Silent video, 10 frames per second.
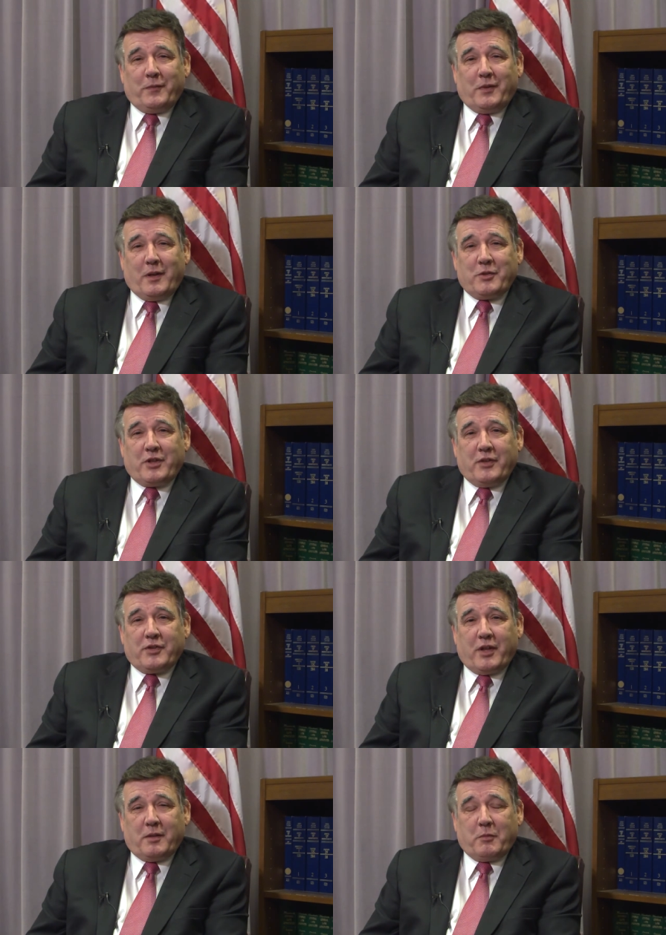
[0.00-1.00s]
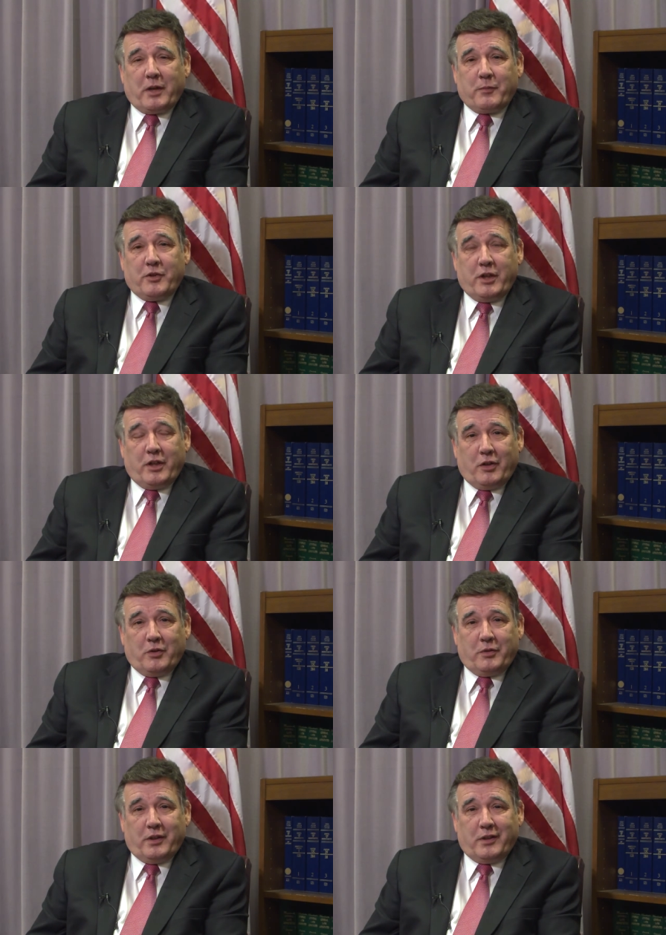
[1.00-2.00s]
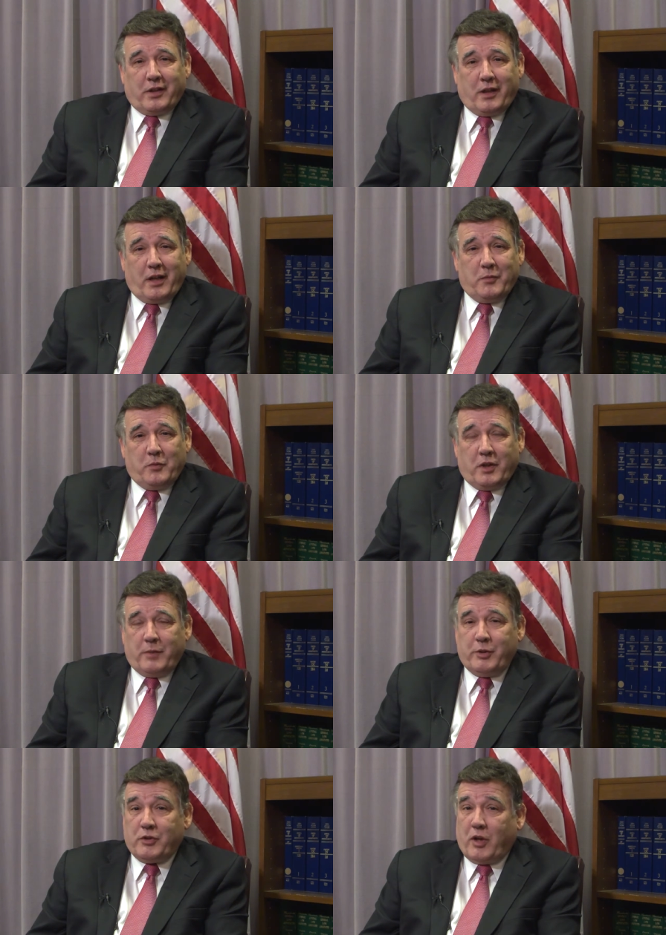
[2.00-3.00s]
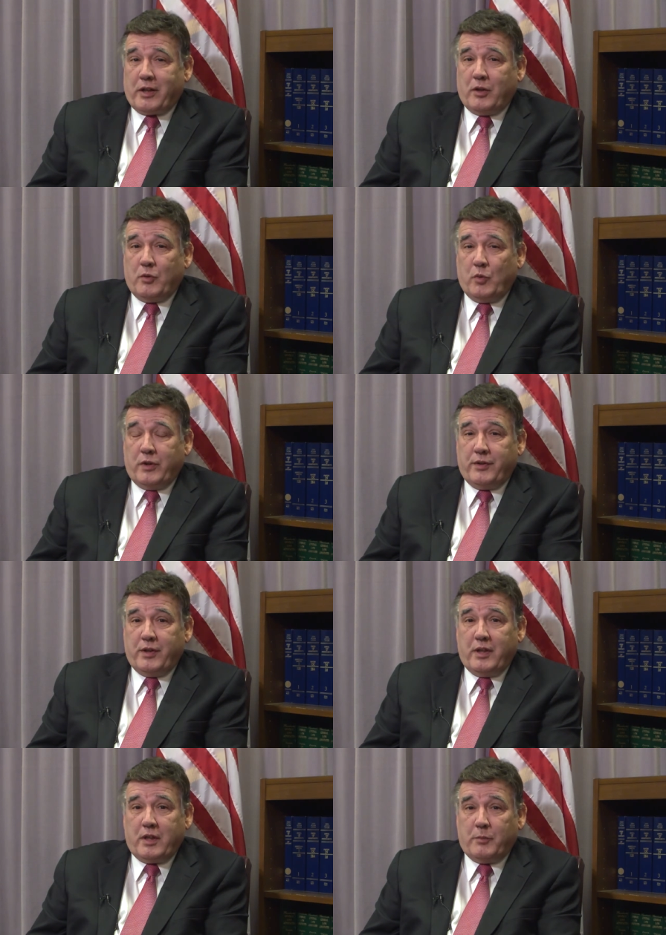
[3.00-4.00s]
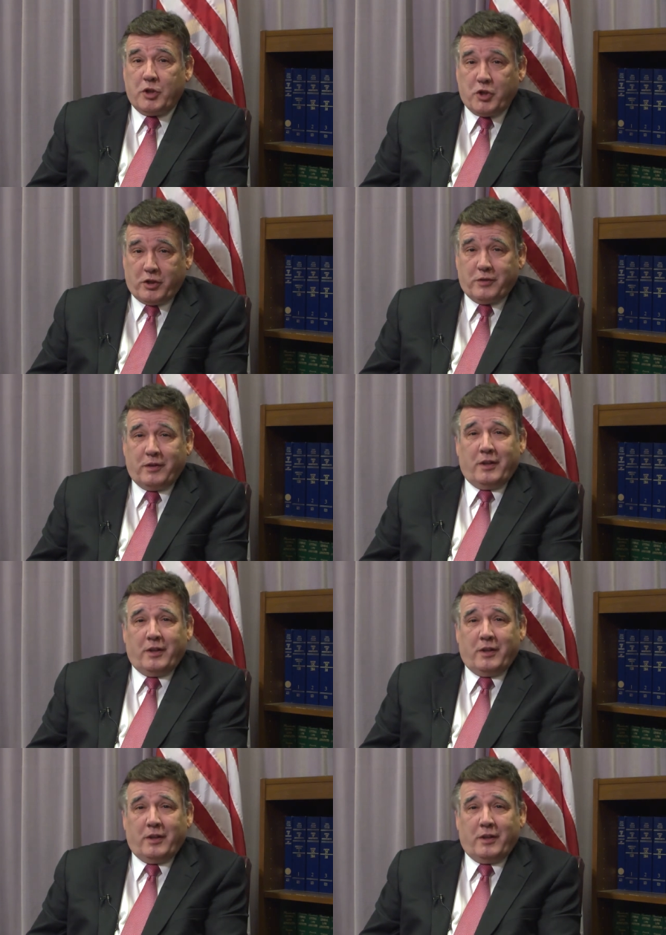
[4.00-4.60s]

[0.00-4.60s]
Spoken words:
I'm State Senator Mark Pacheco, and tonight we're going to be talking with the Commissioner